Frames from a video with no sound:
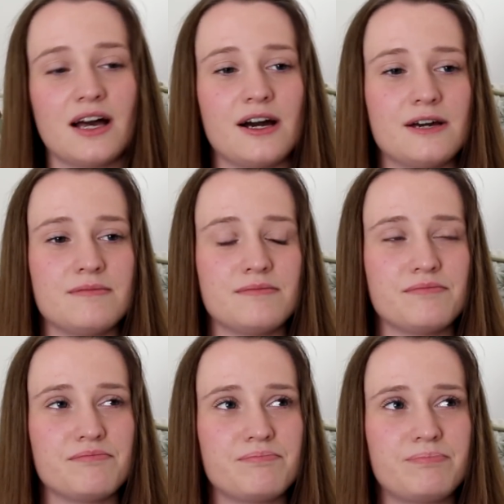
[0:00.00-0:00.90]
Um,
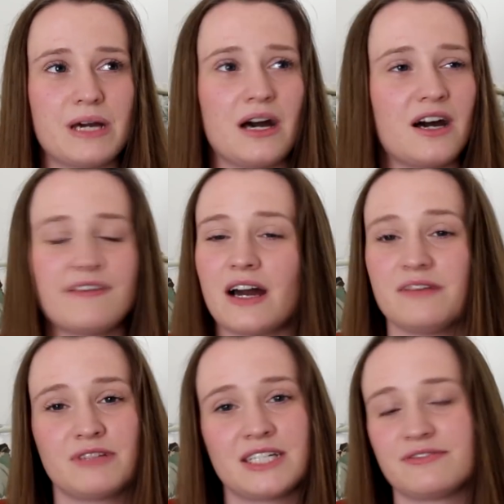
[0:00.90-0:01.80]
but I've,
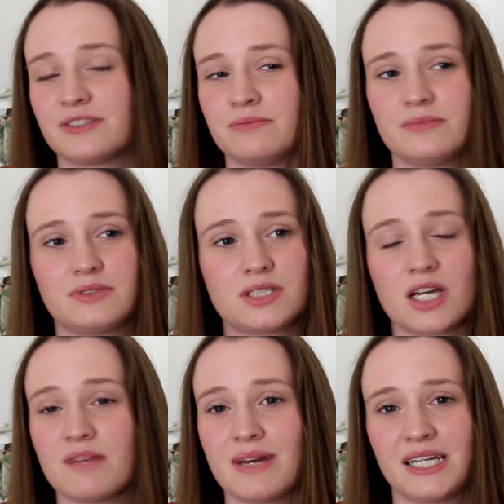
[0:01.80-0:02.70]
I've read from
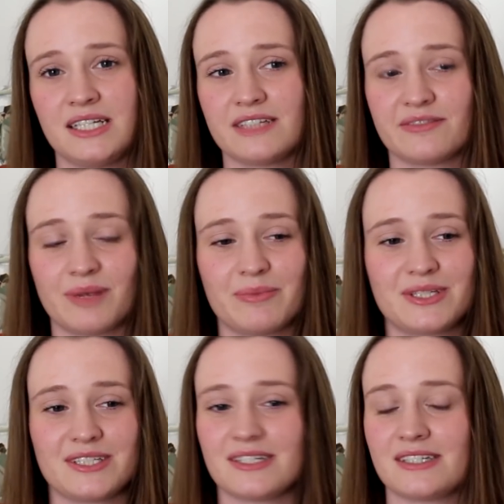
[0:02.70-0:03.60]
so many different
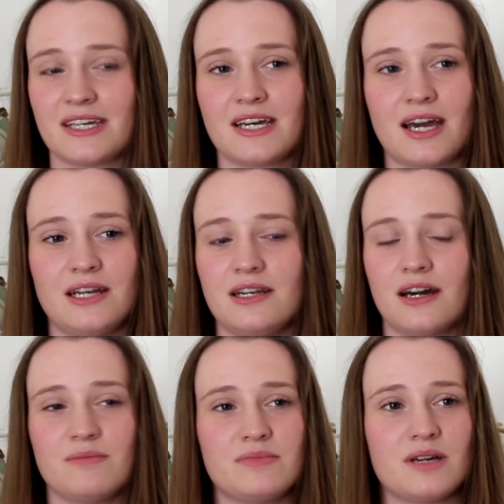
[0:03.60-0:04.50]
publishers this year and I'm,